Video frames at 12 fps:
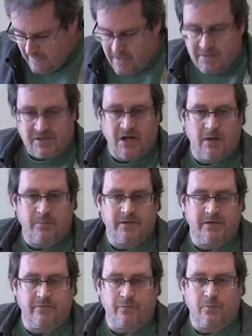Now there's a couple
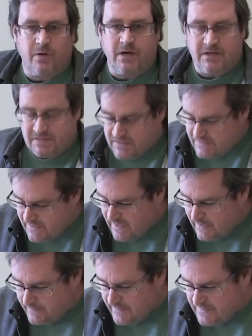of different ways to
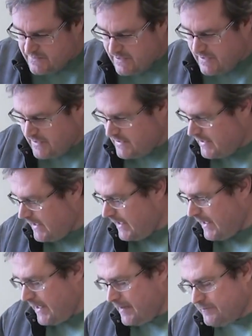set up the jig.
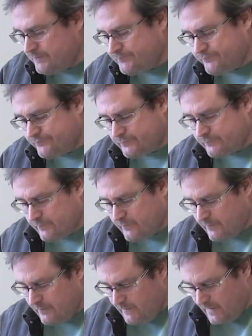I'm
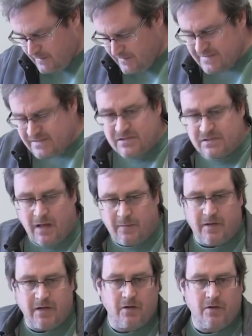going
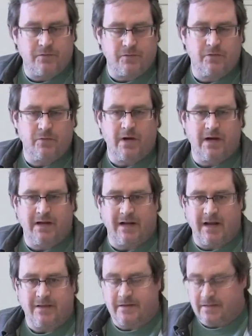to go through the way that
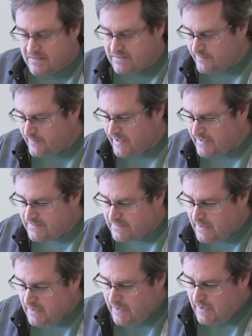I think is the
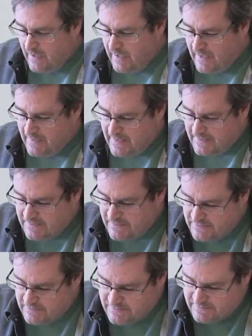best, and that's
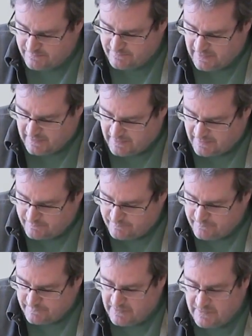
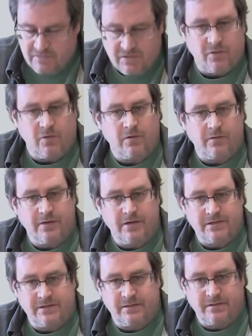to use a 1/4
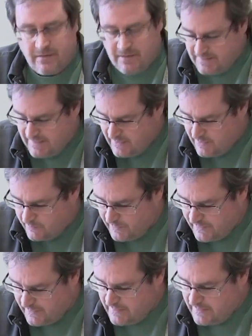inch dado
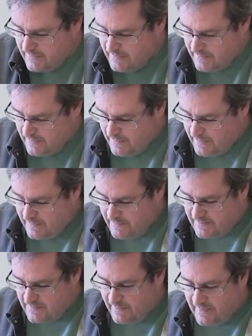blade
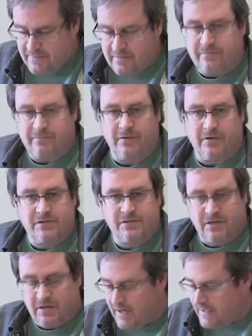to make the
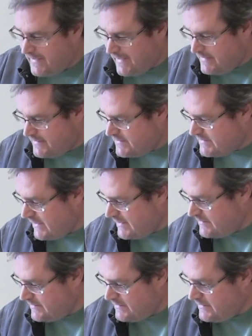first cut and to
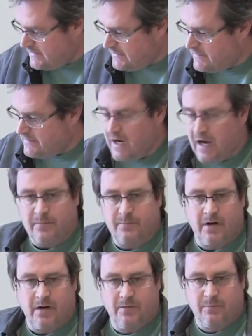set the guide
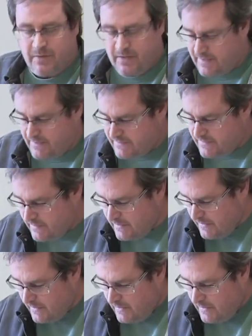bar in place.